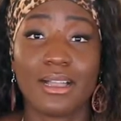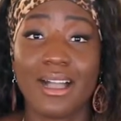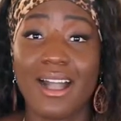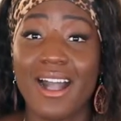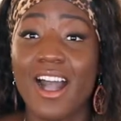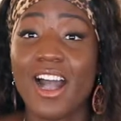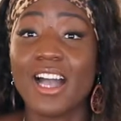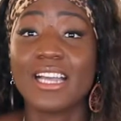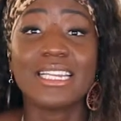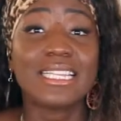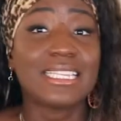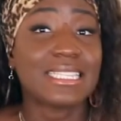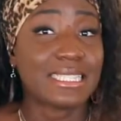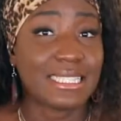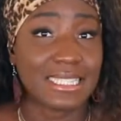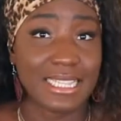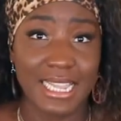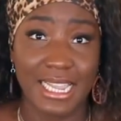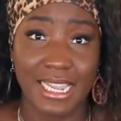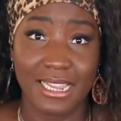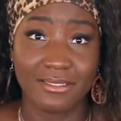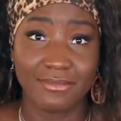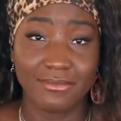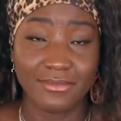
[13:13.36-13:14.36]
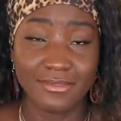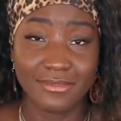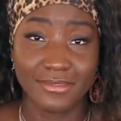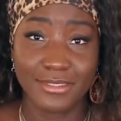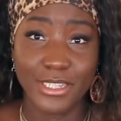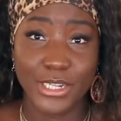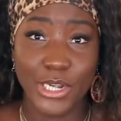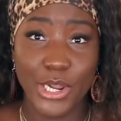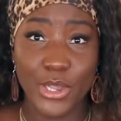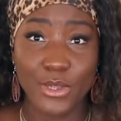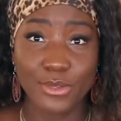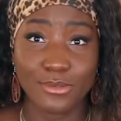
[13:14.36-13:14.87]
honesty,
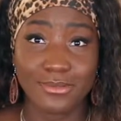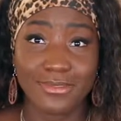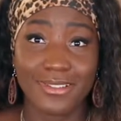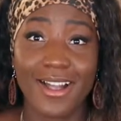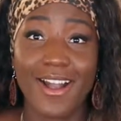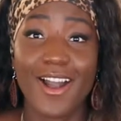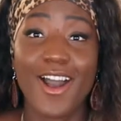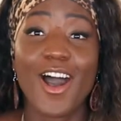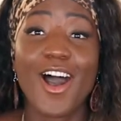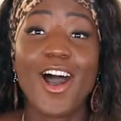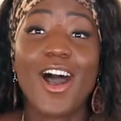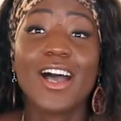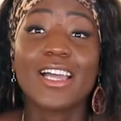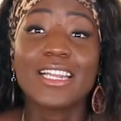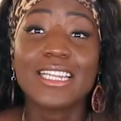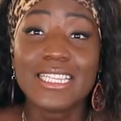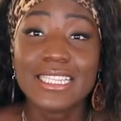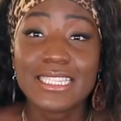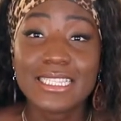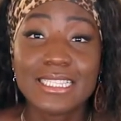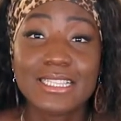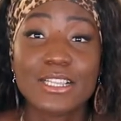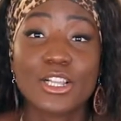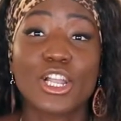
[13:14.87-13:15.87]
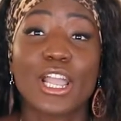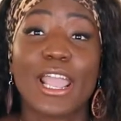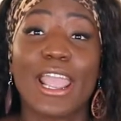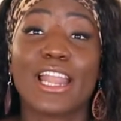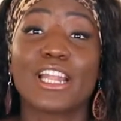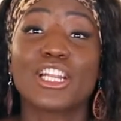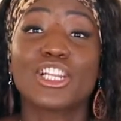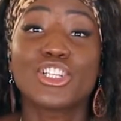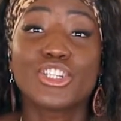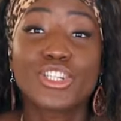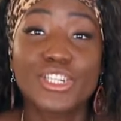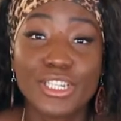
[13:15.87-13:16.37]
honest
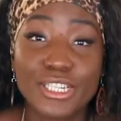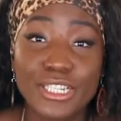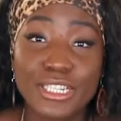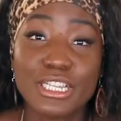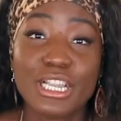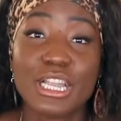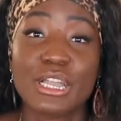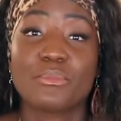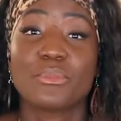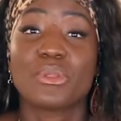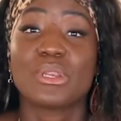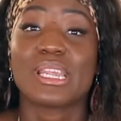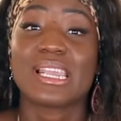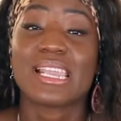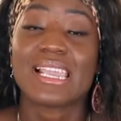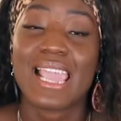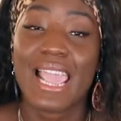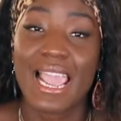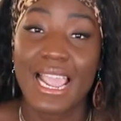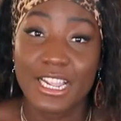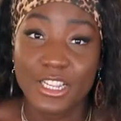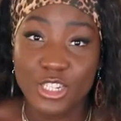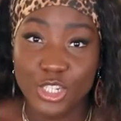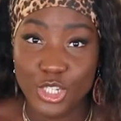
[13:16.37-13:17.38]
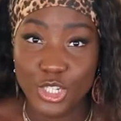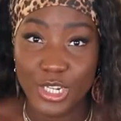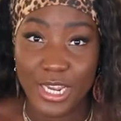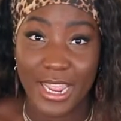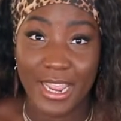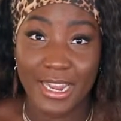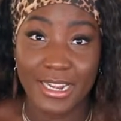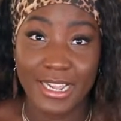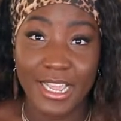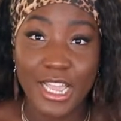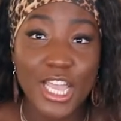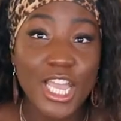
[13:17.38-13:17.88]
and good
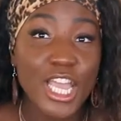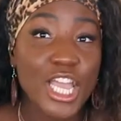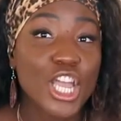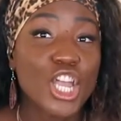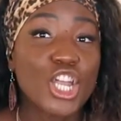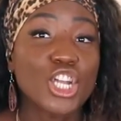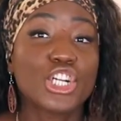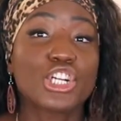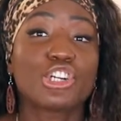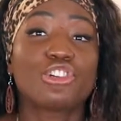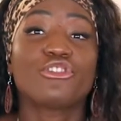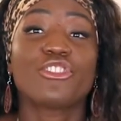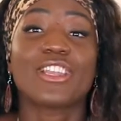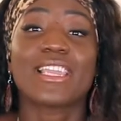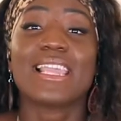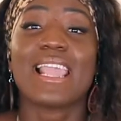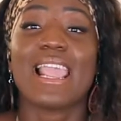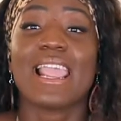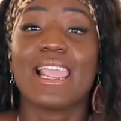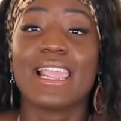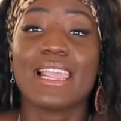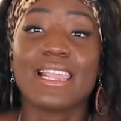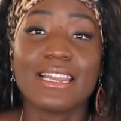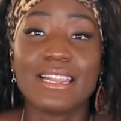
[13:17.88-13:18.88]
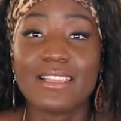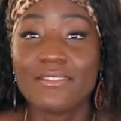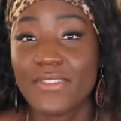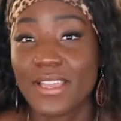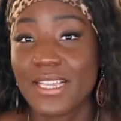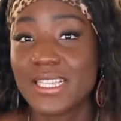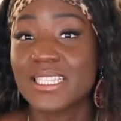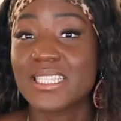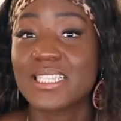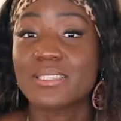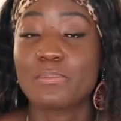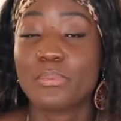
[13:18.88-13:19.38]
communication, creative
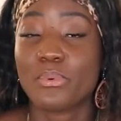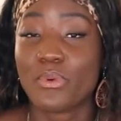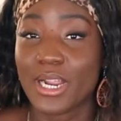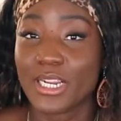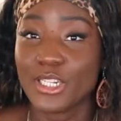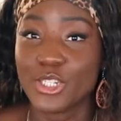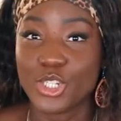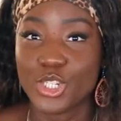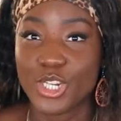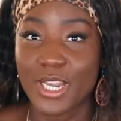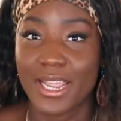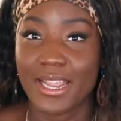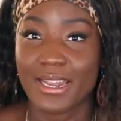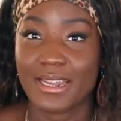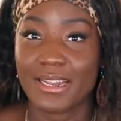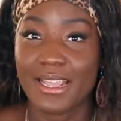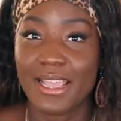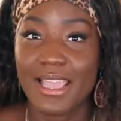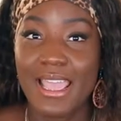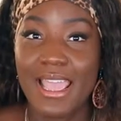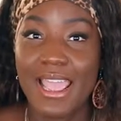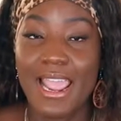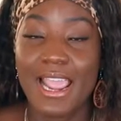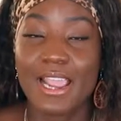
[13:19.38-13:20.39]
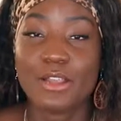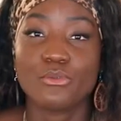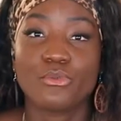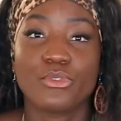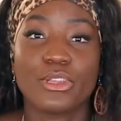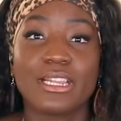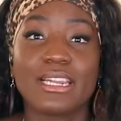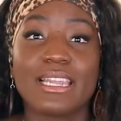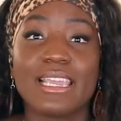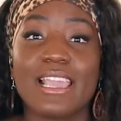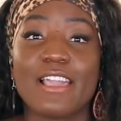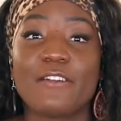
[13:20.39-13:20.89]
expression, and
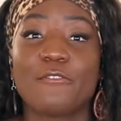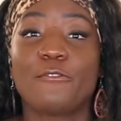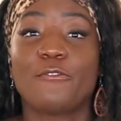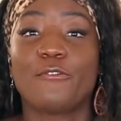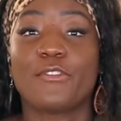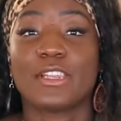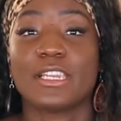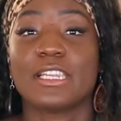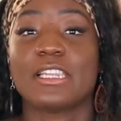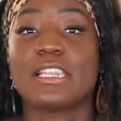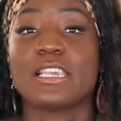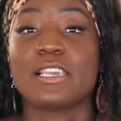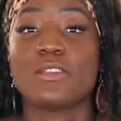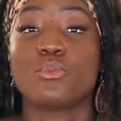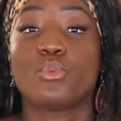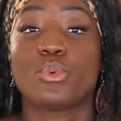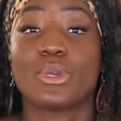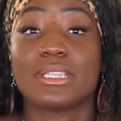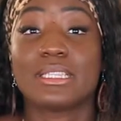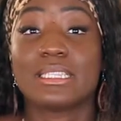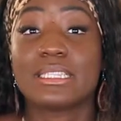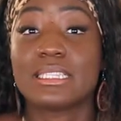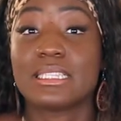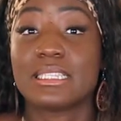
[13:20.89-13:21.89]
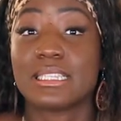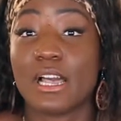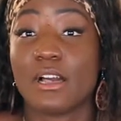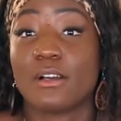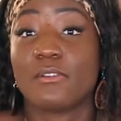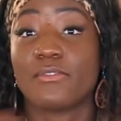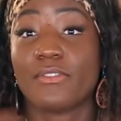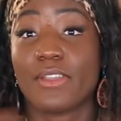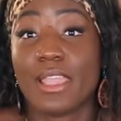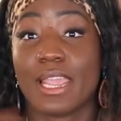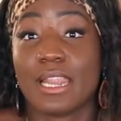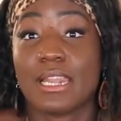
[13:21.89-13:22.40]
really affinity with
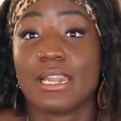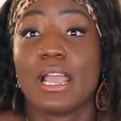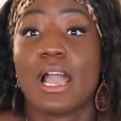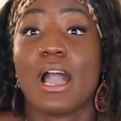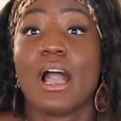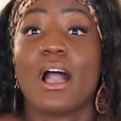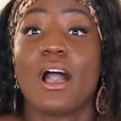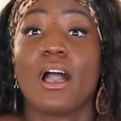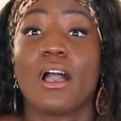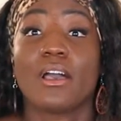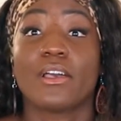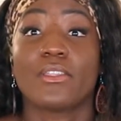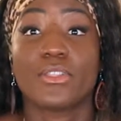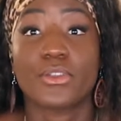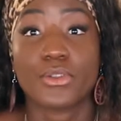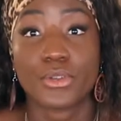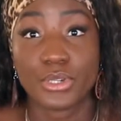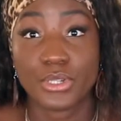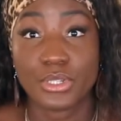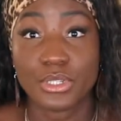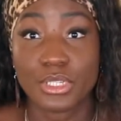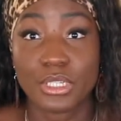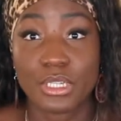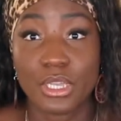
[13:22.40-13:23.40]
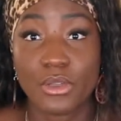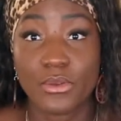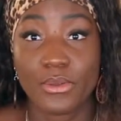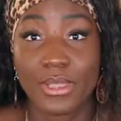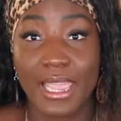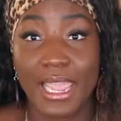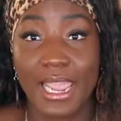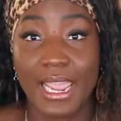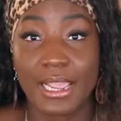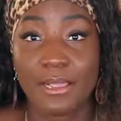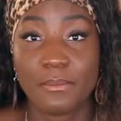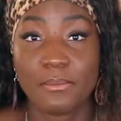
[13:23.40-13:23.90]
self and others,
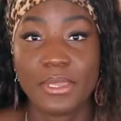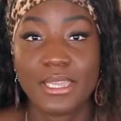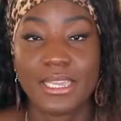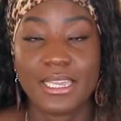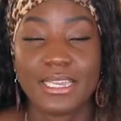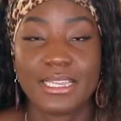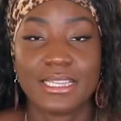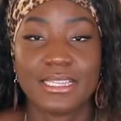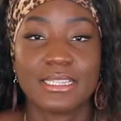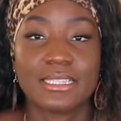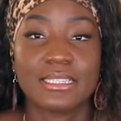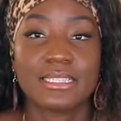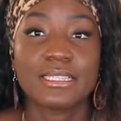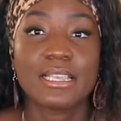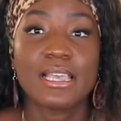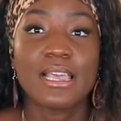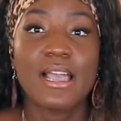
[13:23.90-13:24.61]
okay? Because